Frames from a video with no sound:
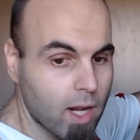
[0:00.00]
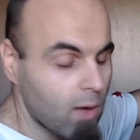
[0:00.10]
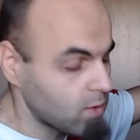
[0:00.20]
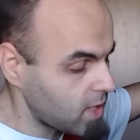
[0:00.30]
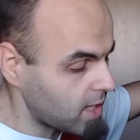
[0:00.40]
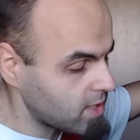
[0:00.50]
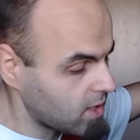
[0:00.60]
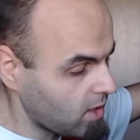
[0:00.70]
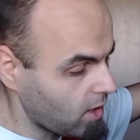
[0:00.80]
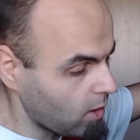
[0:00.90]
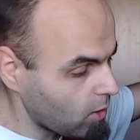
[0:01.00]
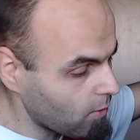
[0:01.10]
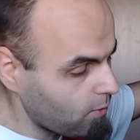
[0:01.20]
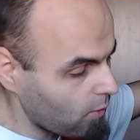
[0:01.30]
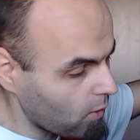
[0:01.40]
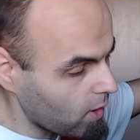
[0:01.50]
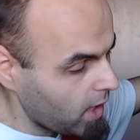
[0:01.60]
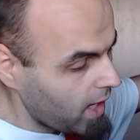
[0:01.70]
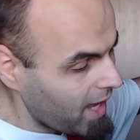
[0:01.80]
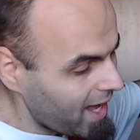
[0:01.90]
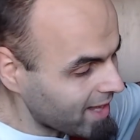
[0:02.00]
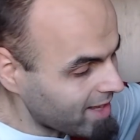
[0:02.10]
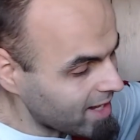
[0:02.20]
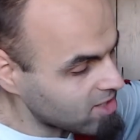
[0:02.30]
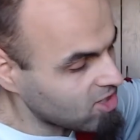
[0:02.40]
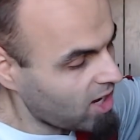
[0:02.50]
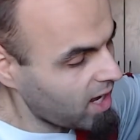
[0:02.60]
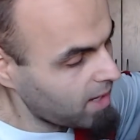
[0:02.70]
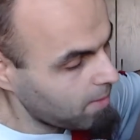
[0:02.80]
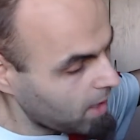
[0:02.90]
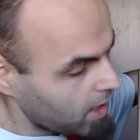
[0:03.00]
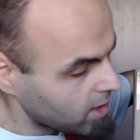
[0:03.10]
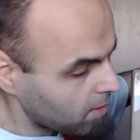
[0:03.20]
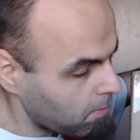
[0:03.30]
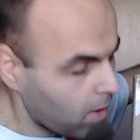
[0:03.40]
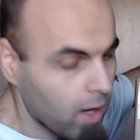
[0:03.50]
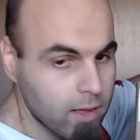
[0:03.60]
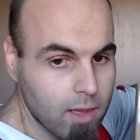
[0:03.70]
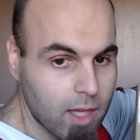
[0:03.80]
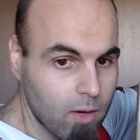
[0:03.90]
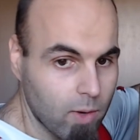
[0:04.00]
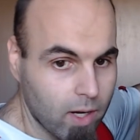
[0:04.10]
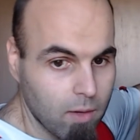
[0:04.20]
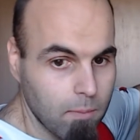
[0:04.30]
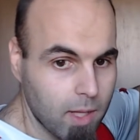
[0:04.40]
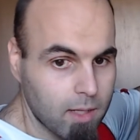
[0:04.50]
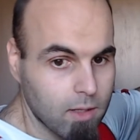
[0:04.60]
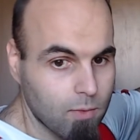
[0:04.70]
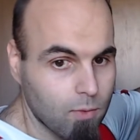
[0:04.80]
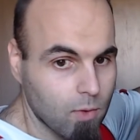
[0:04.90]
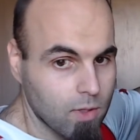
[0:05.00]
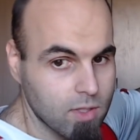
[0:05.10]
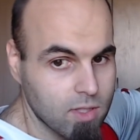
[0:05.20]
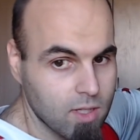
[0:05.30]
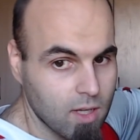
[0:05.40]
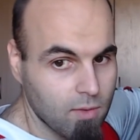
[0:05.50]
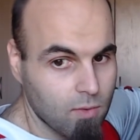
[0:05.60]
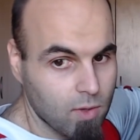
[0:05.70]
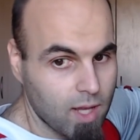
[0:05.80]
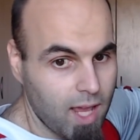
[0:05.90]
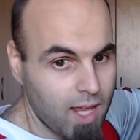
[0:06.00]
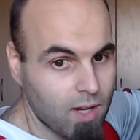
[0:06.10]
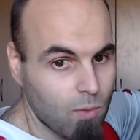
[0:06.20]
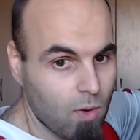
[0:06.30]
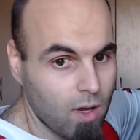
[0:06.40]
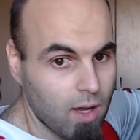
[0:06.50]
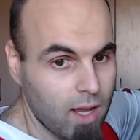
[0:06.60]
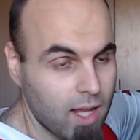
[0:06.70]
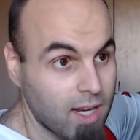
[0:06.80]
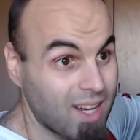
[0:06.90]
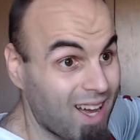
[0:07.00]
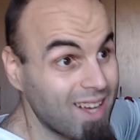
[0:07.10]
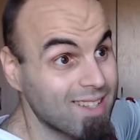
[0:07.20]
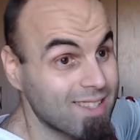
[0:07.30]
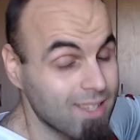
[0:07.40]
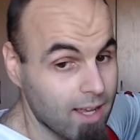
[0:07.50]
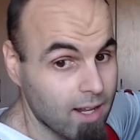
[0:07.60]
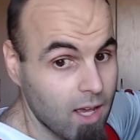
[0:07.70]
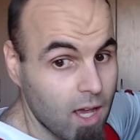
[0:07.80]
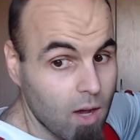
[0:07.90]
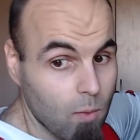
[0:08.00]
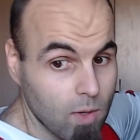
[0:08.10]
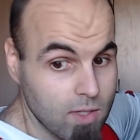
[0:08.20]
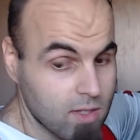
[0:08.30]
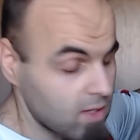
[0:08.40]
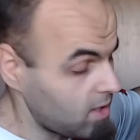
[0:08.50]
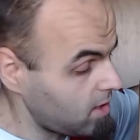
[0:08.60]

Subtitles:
I was actually gonna look for, at that time, the model they recommended for the 89 set was the